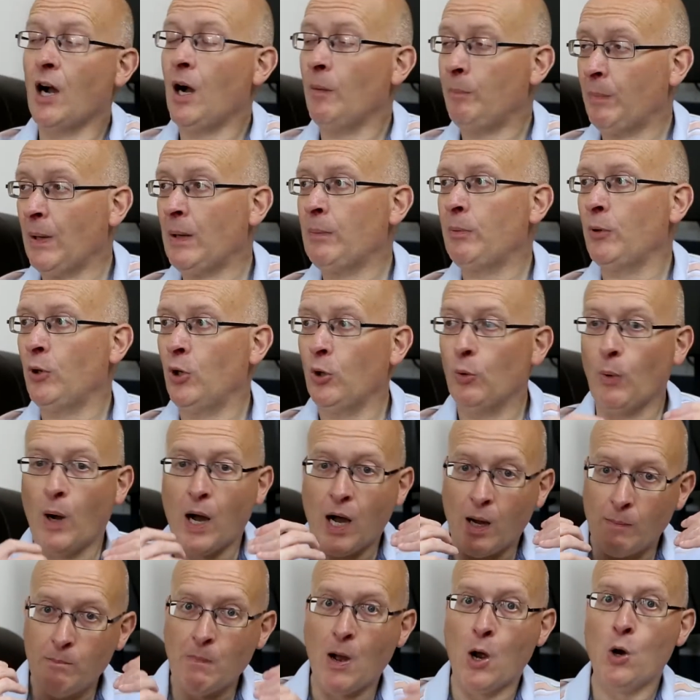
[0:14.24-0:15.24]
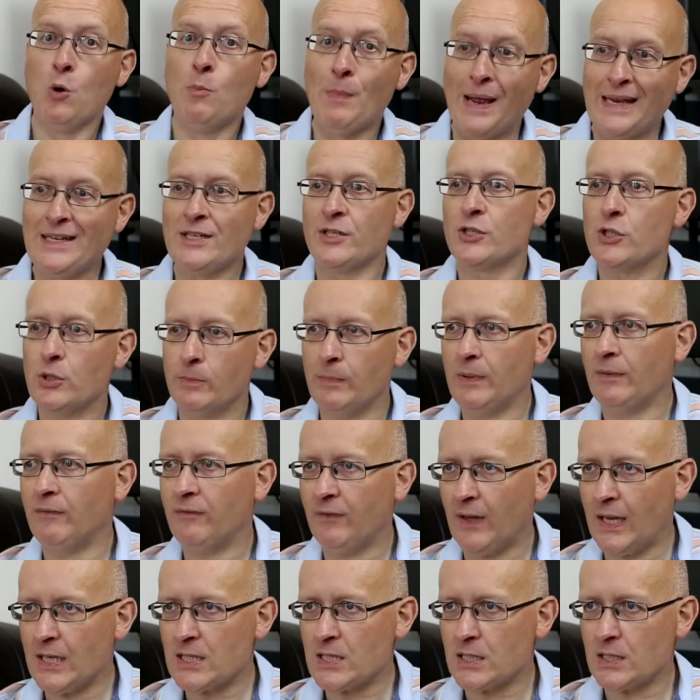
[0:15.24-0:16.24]
are people who are momentum
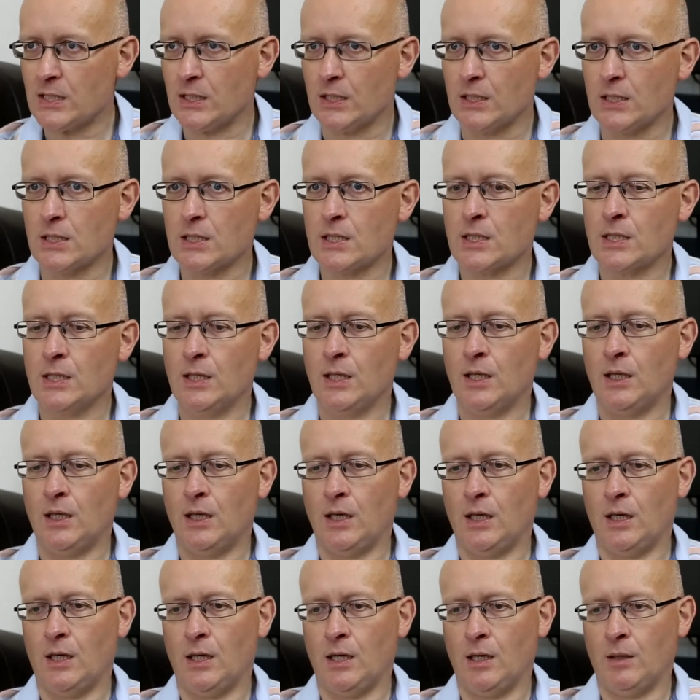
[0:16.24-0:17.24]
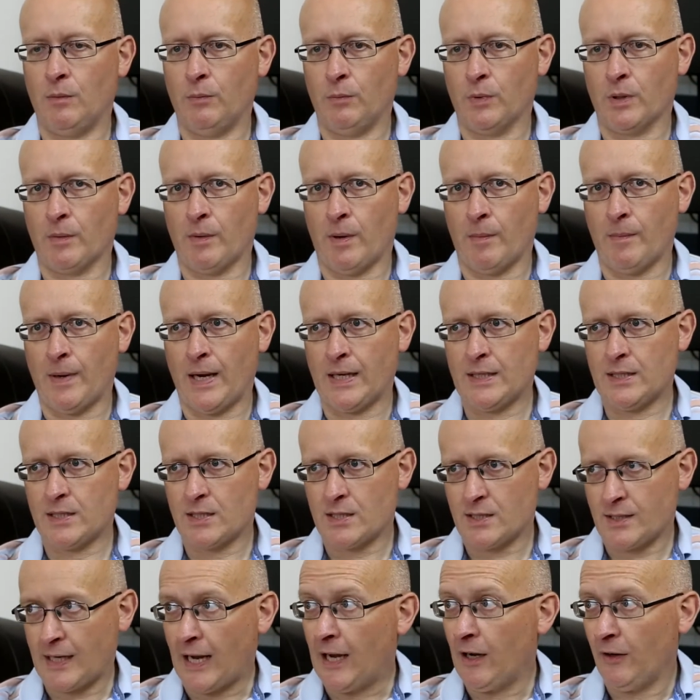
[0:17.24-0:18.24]
investors. One of my
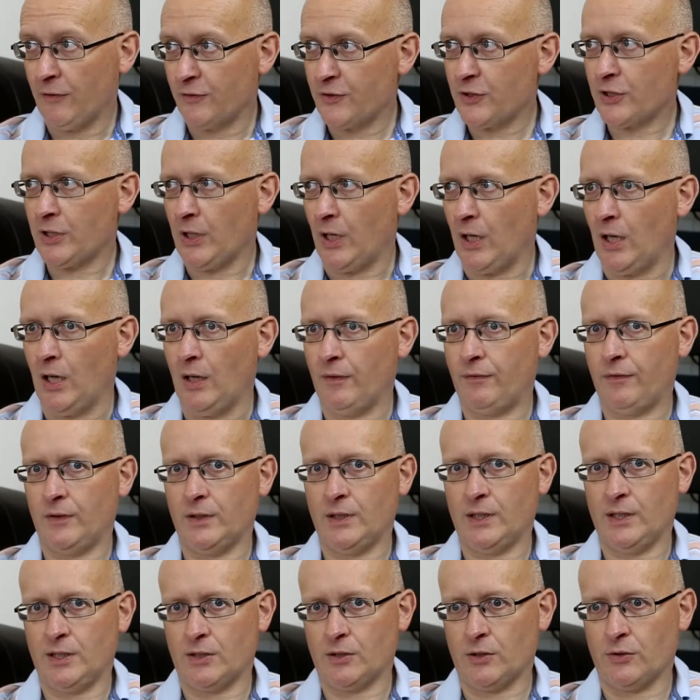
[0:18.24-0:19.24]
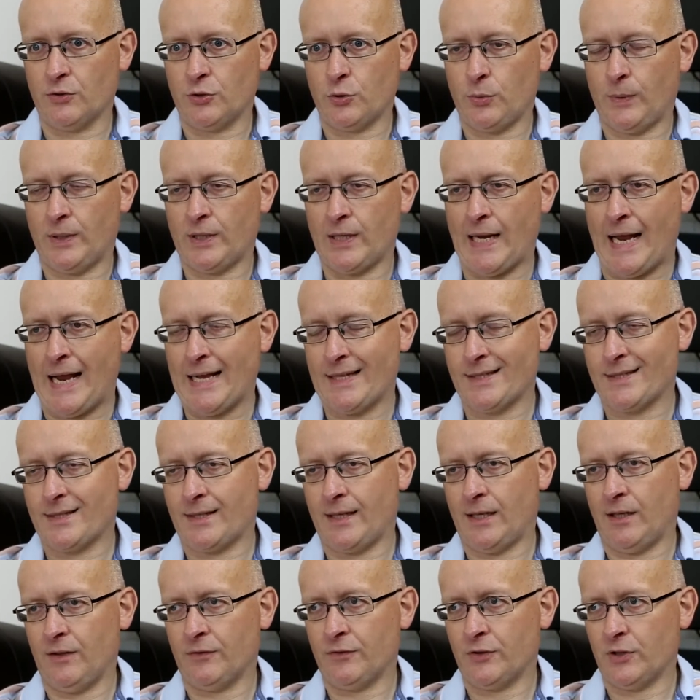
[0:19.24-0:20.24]
mates, Stealth Surf, he's on Twitter, at
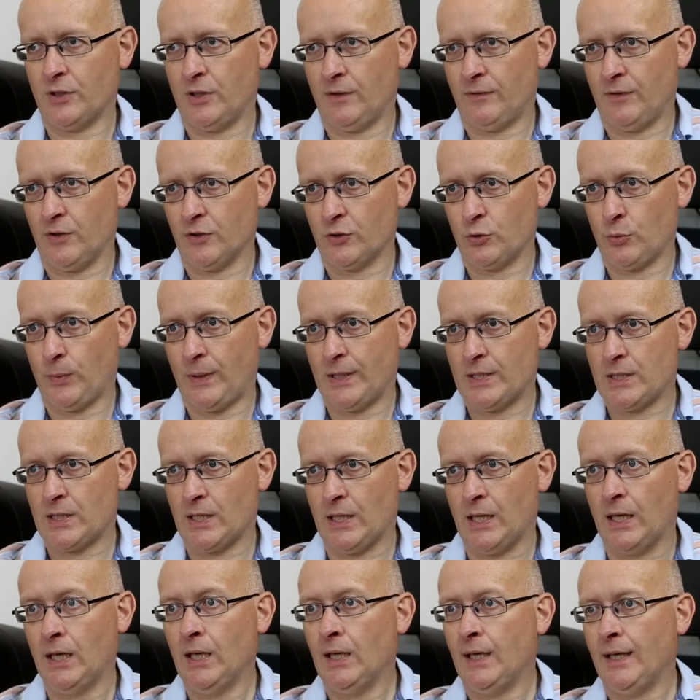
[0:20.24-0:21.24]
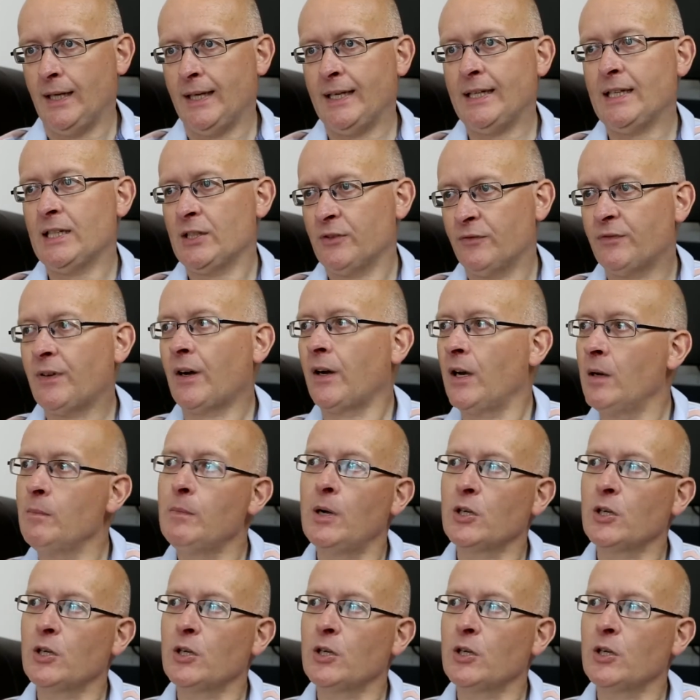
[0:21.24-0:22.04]
Stealth Surf on Twitter. He is very